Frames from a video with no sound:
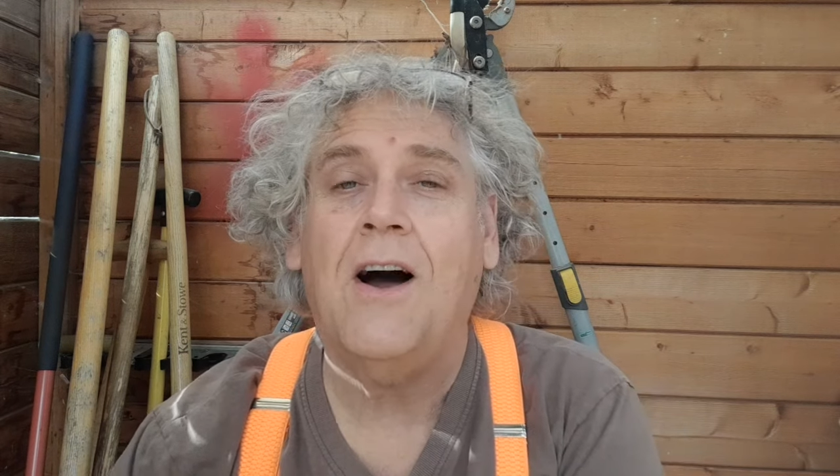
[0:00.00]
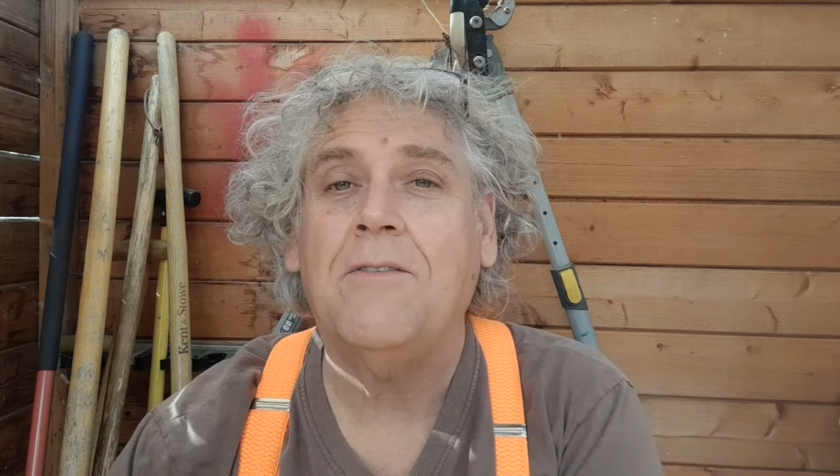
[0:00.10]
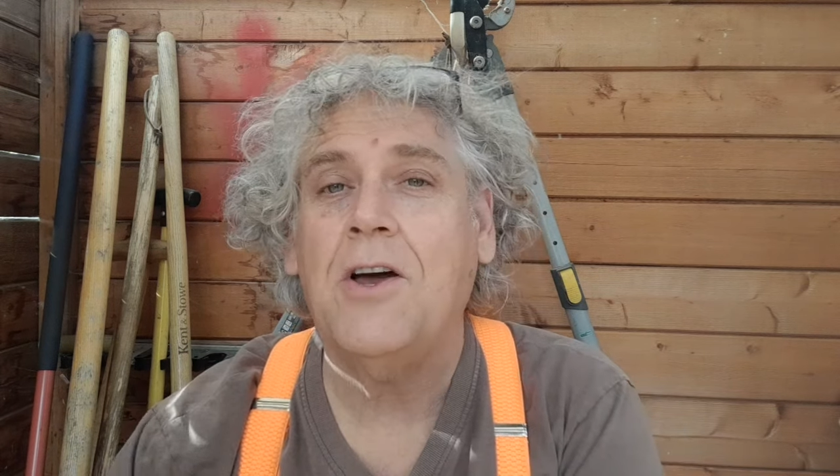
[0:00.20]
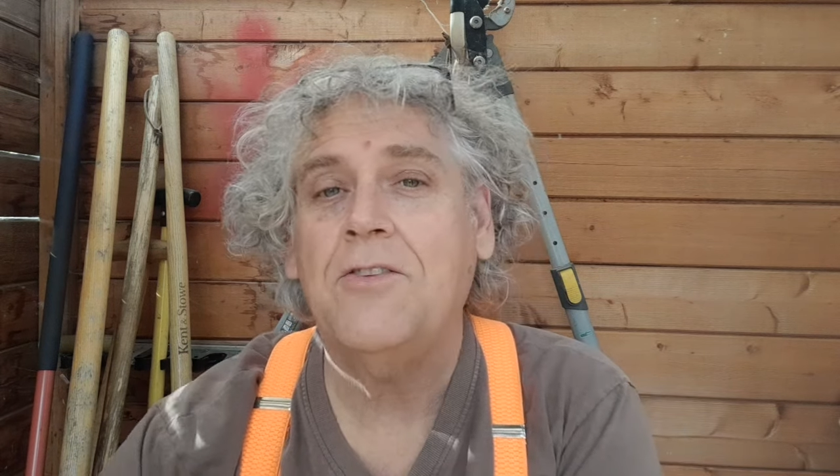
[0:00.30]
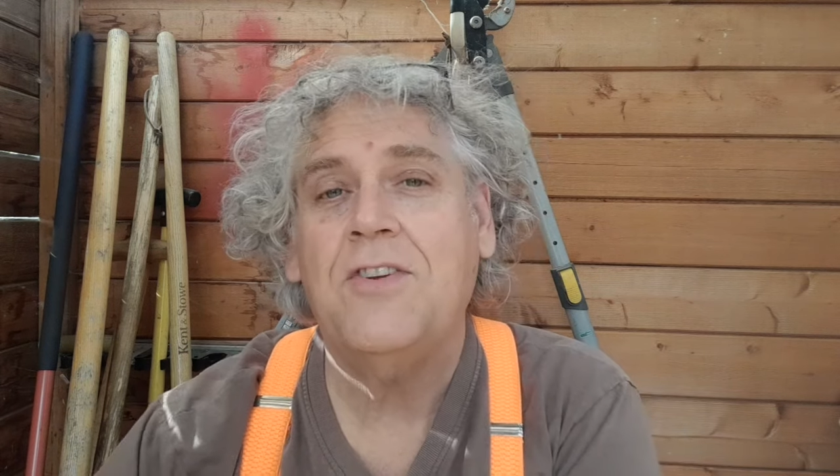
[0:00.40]
I'm
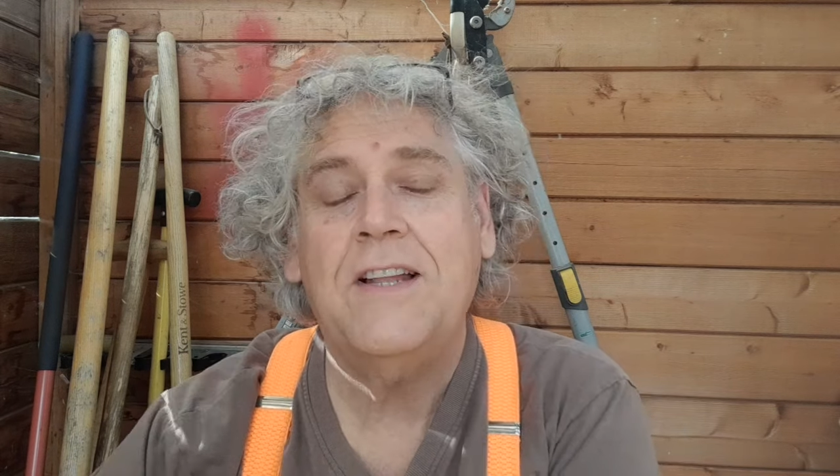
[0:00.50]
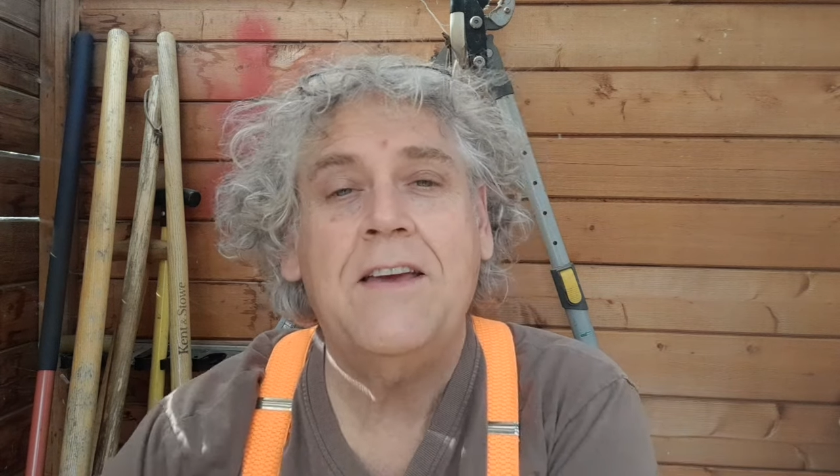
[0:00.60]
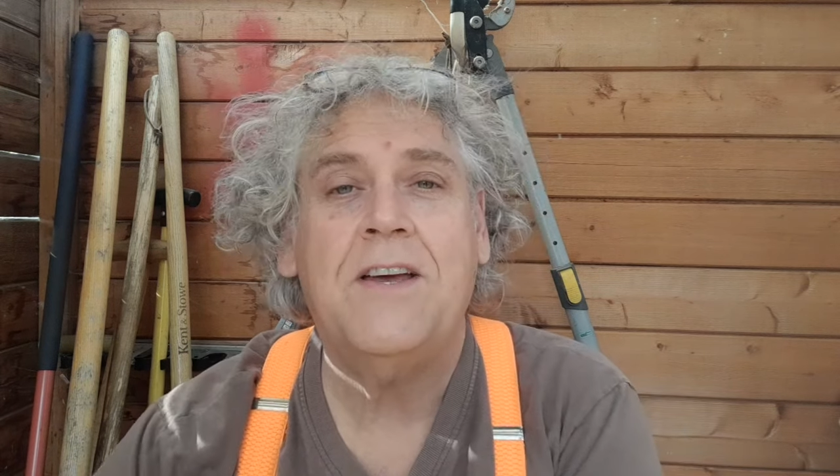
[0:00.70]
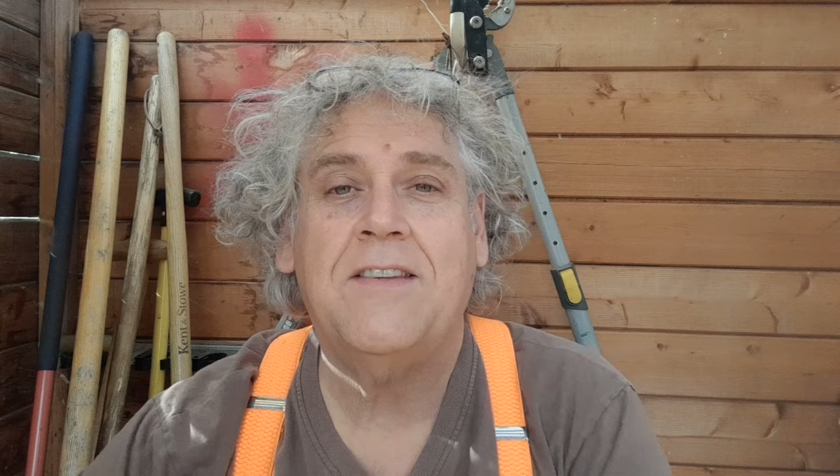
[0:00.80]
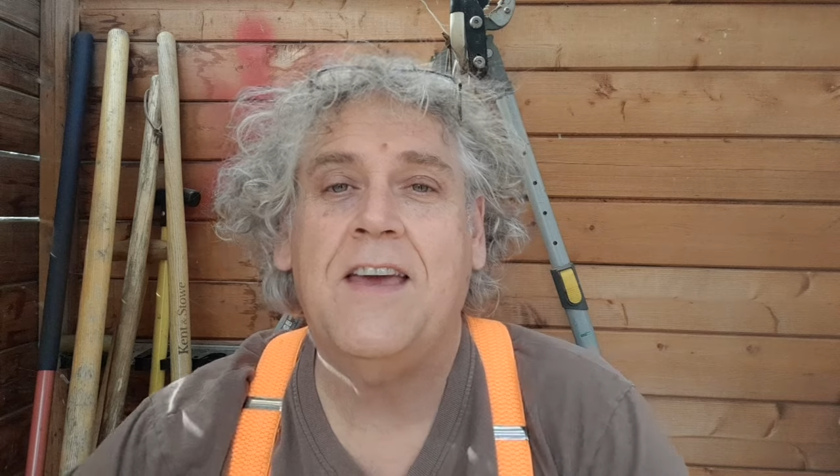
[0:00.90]
going to
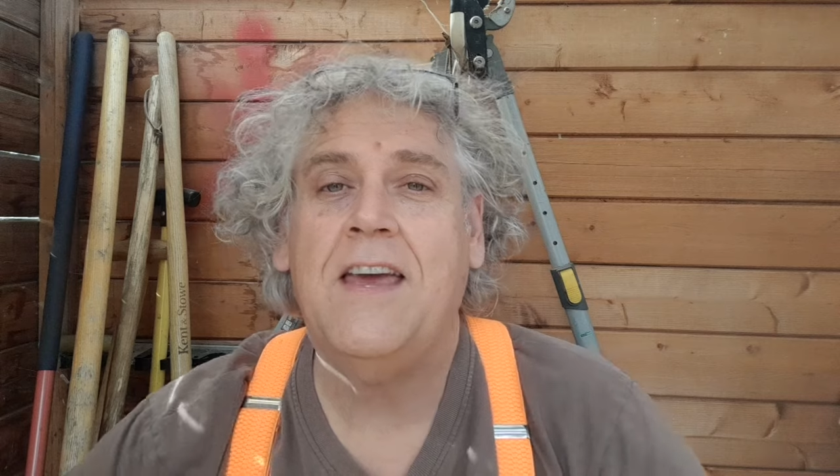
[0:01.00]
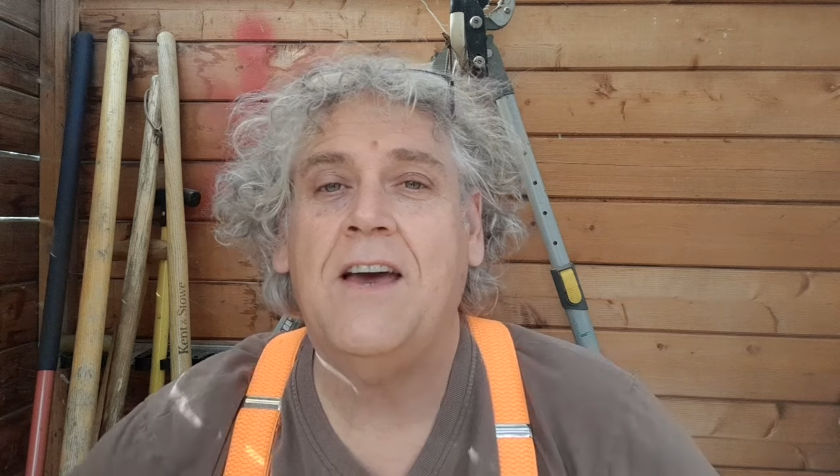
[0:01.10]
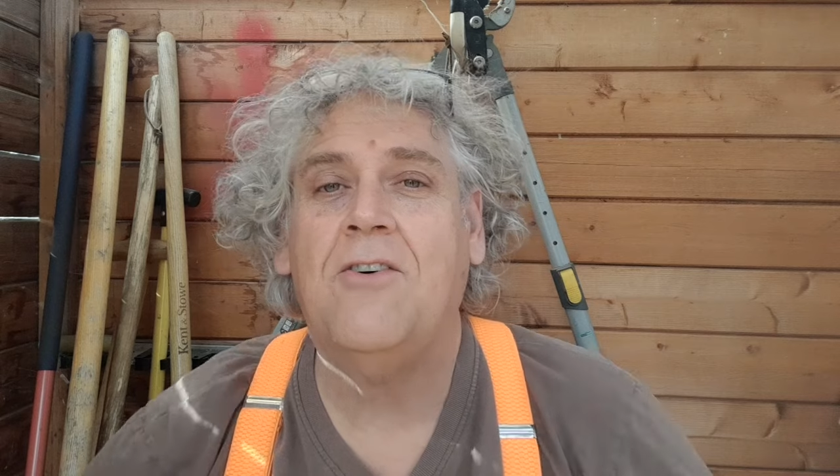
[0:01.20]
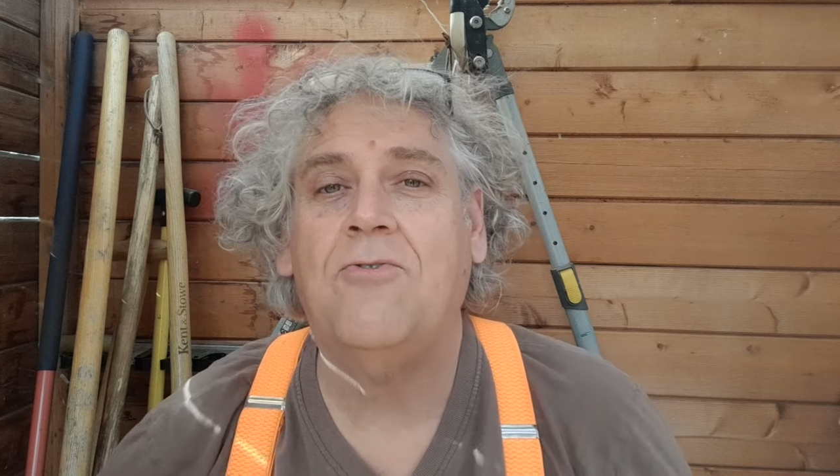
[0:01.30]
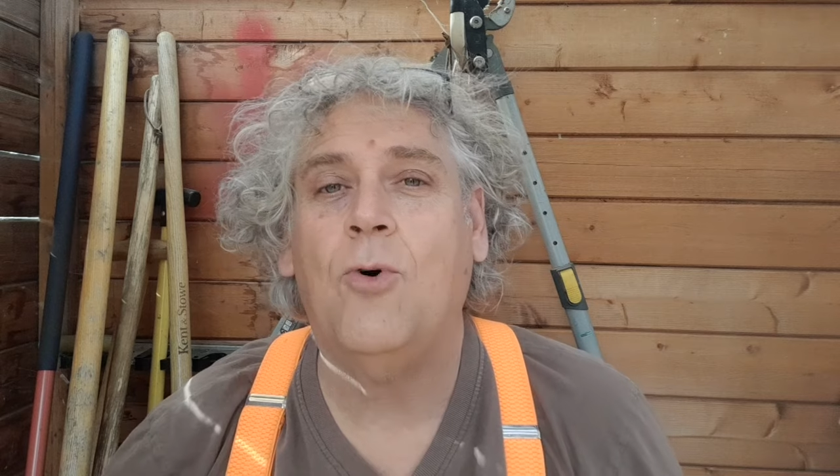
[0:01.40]
leave it
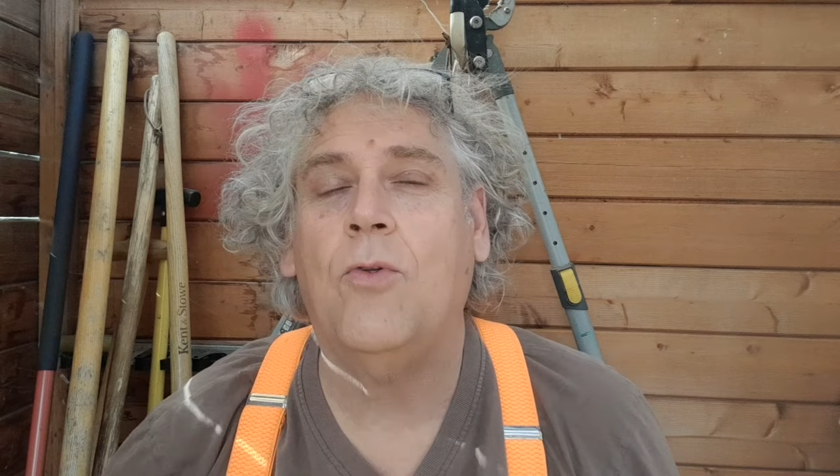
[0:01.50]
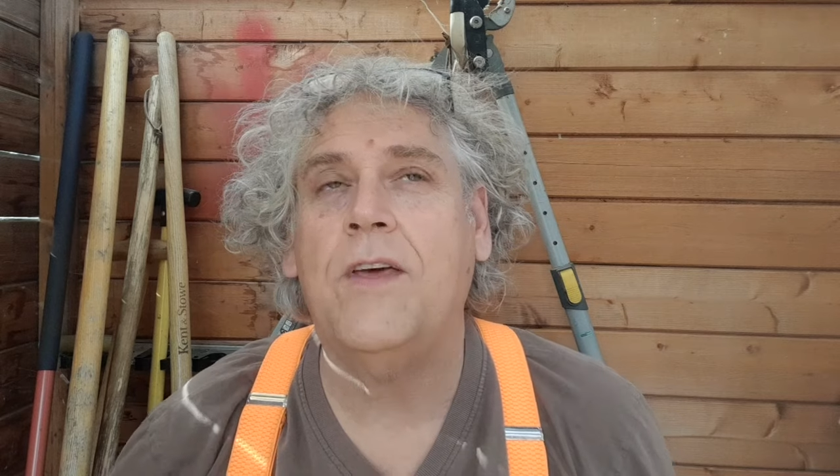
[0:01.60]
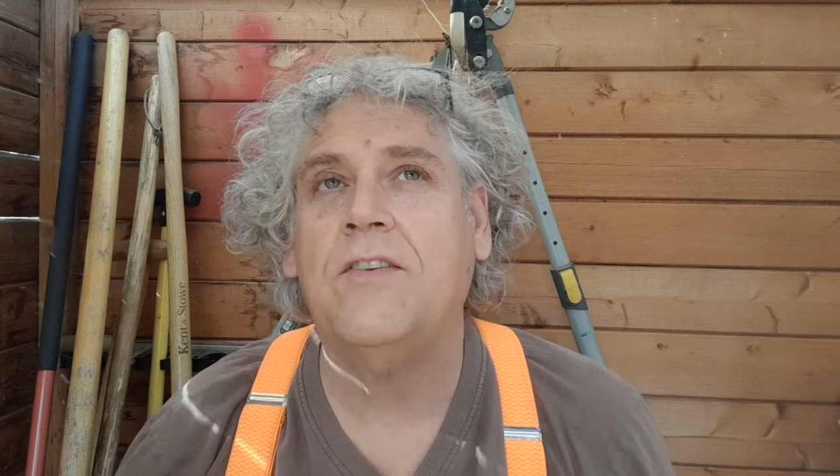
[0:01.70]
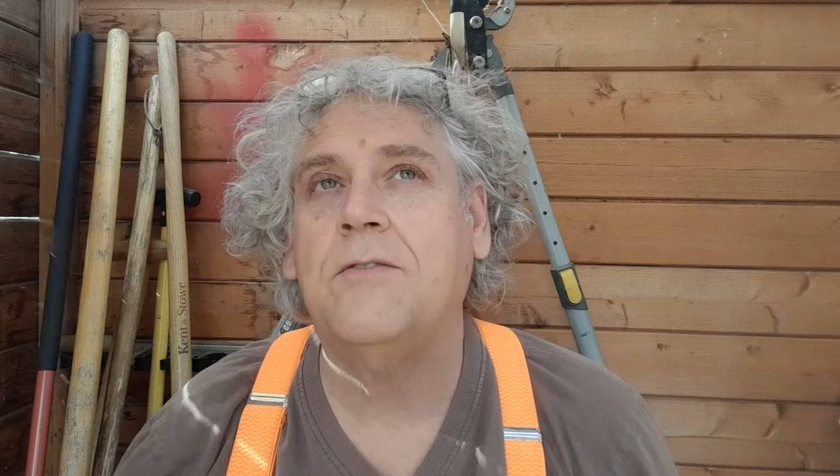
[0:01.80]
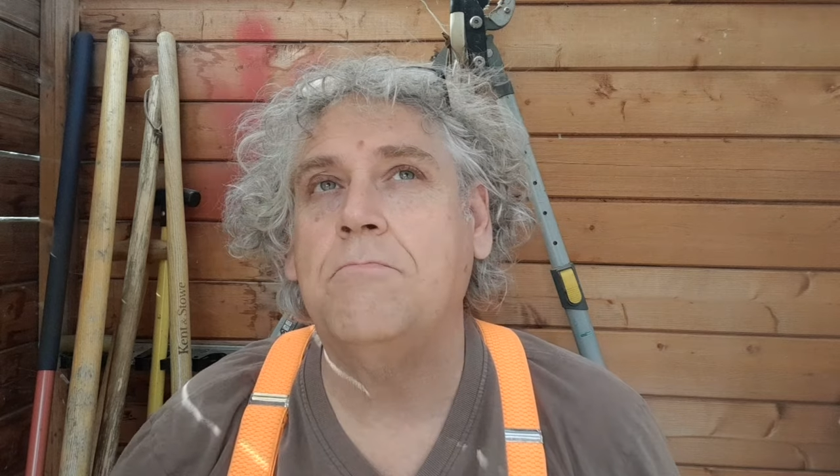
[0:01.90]
here for this